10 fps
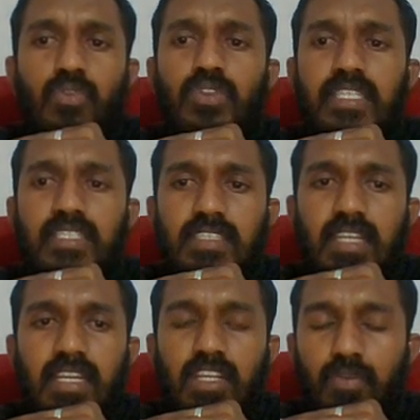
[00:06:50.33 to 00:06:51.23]
this
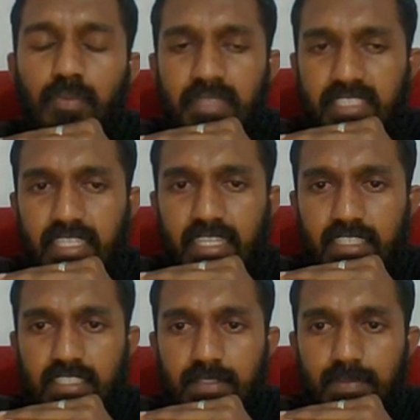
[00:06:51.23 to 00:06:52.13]
kind of
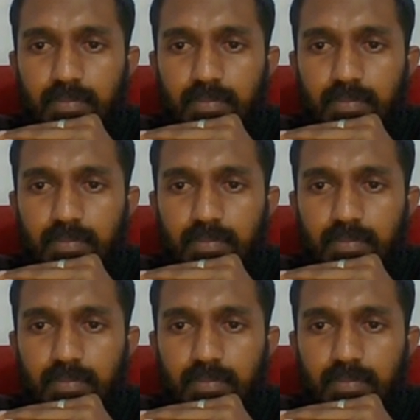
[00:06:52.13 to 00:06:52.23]
mistakes.